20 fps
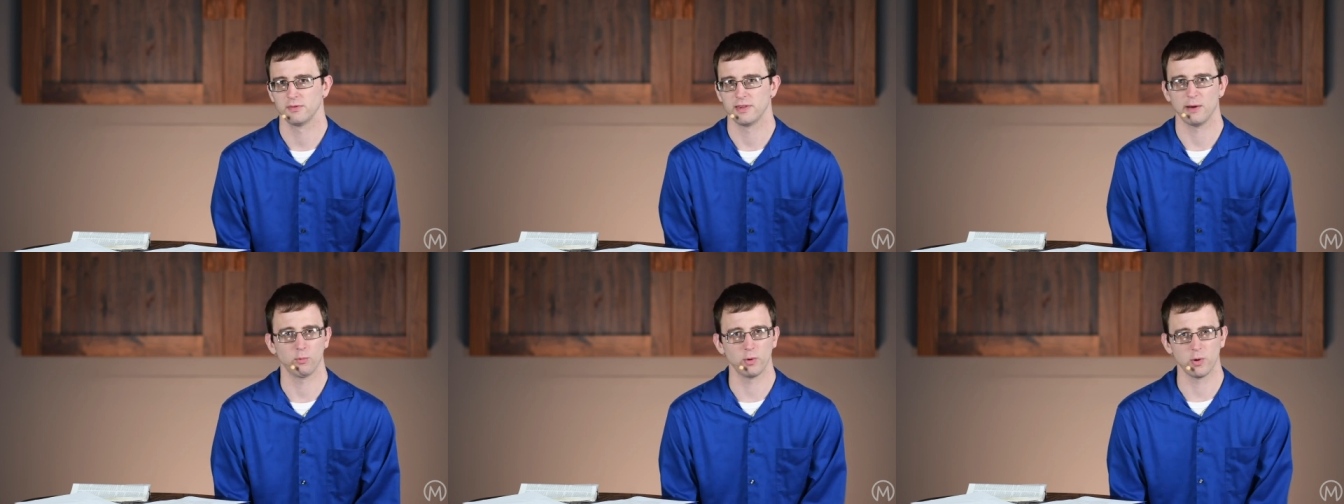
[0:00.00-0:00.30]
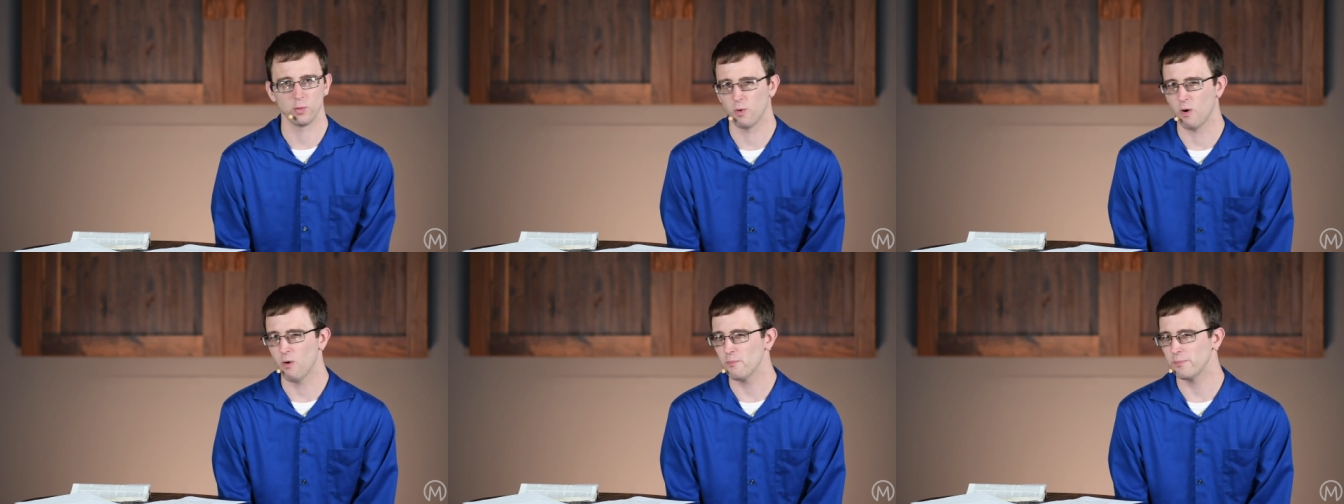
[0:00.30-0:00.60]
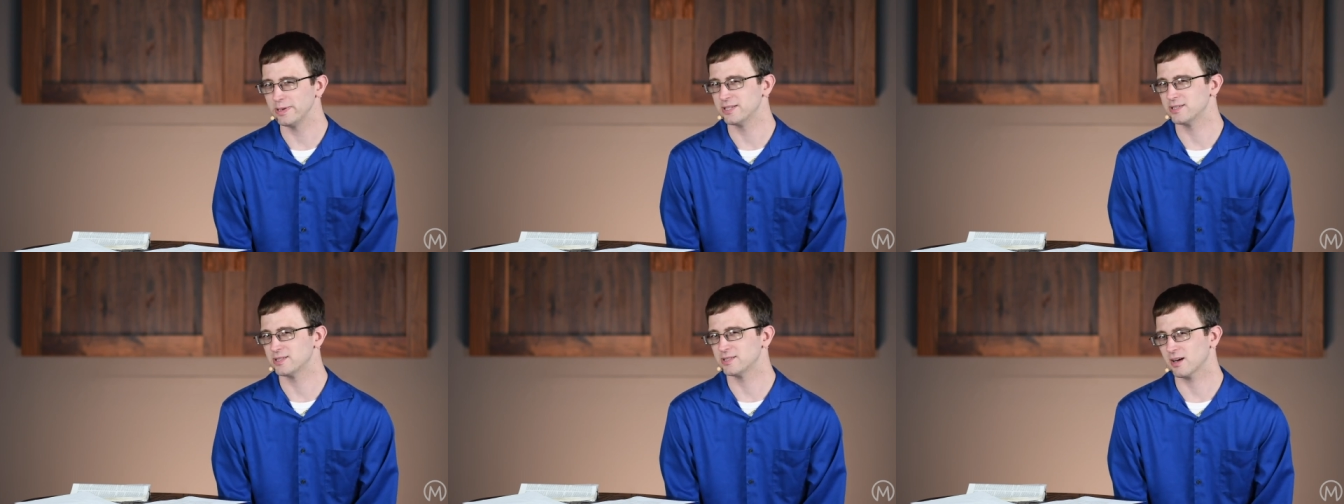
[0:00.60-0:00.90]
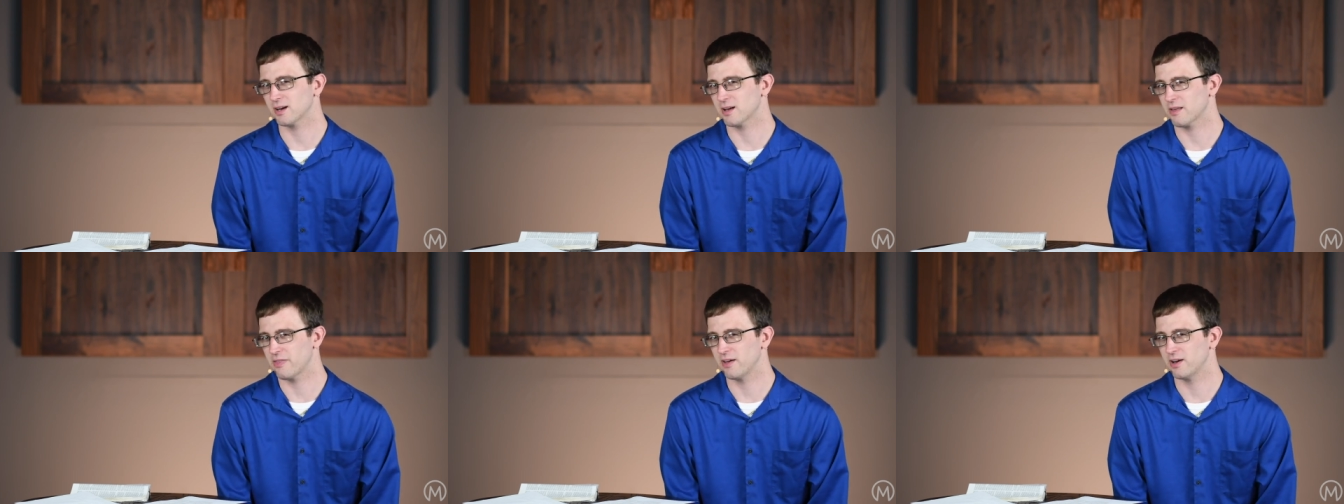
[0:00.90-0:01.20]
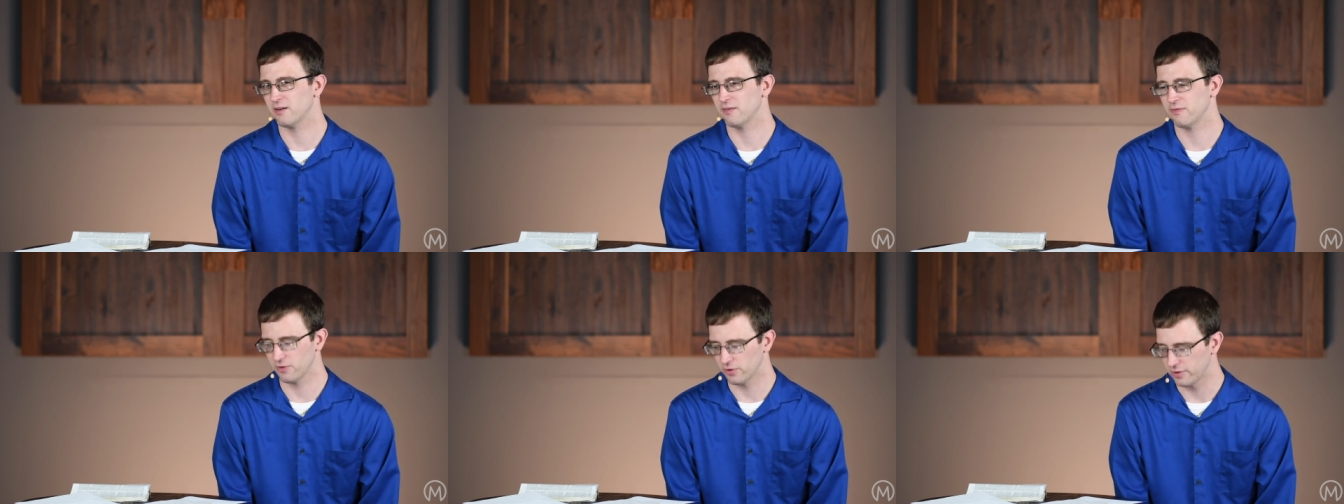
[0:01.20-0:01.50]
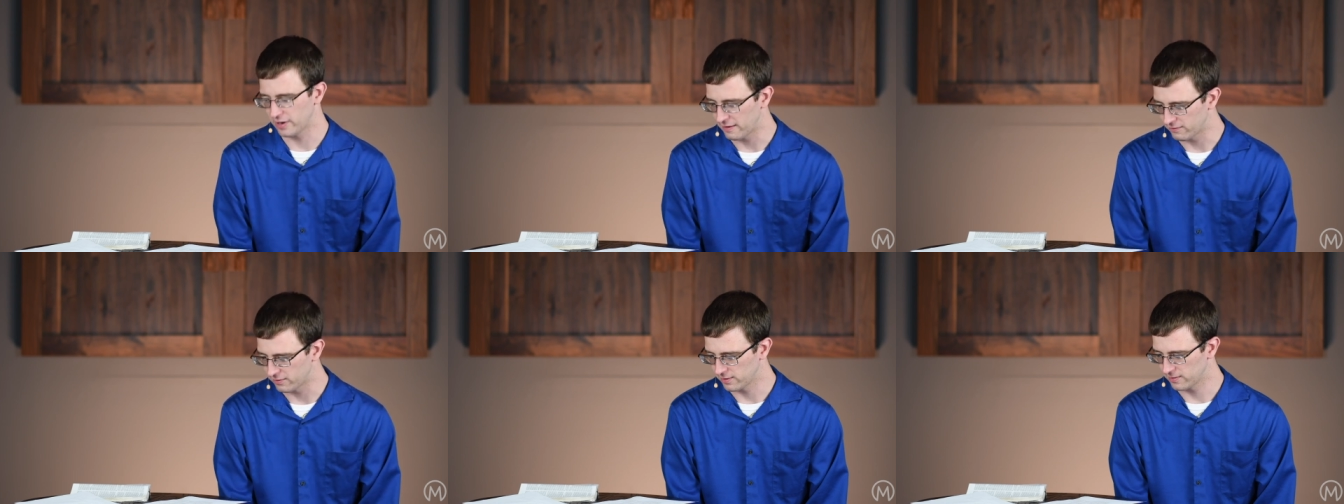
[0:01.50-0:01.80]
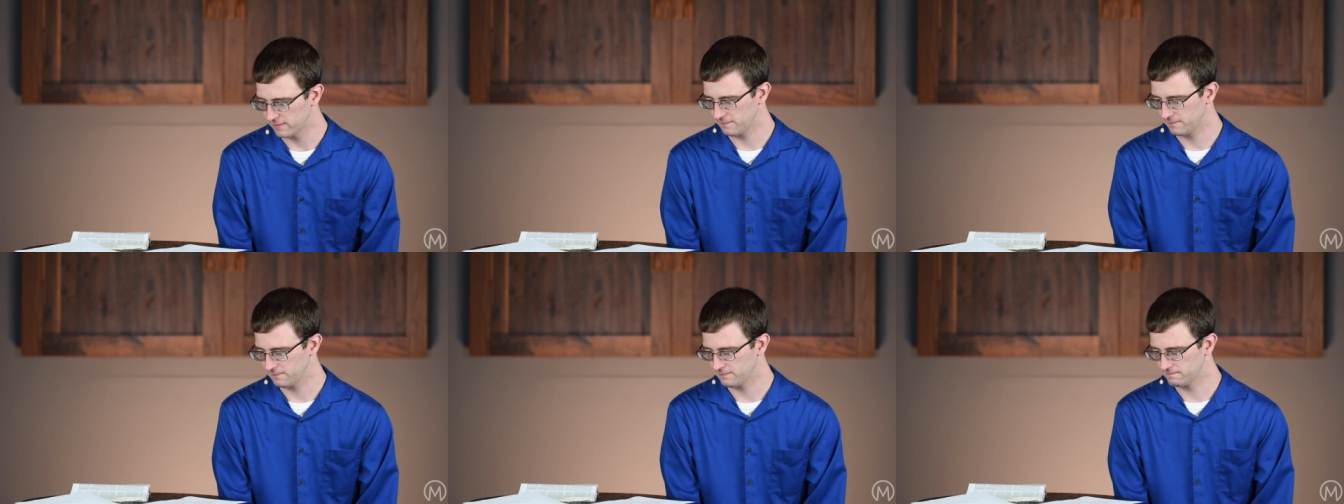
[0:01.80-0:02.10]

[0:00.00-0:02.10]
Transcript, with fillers: that we won't be stuck there forever.